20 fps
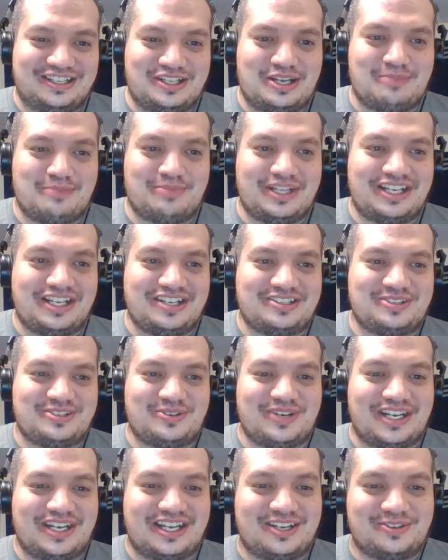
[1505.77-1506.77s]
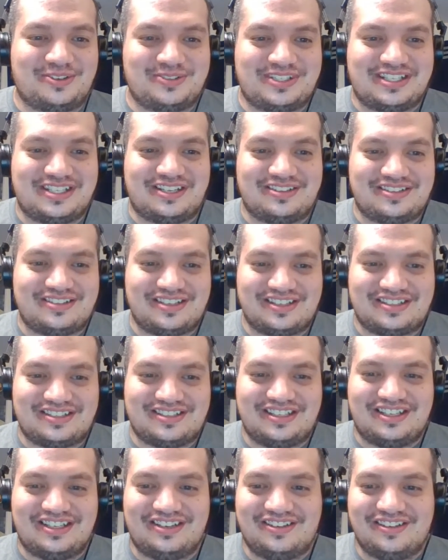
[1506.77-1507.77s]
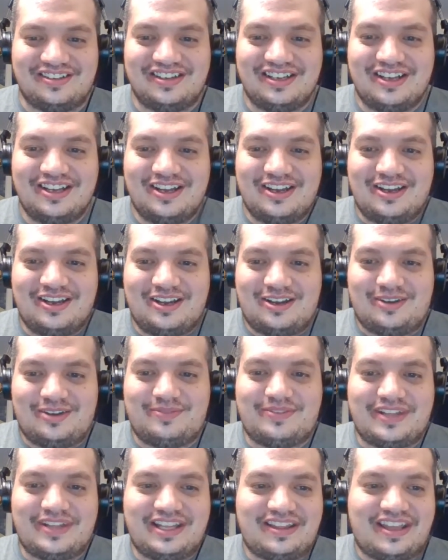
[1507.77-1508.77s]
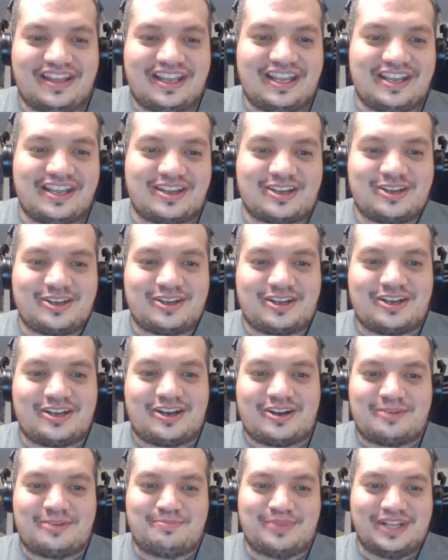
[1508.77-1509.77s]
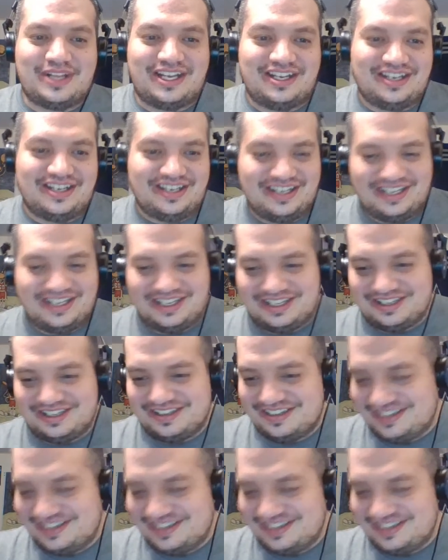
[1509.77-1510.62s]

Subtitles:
The obligatory go Celtics. Yeah. Hopefully they get good guard play tonight.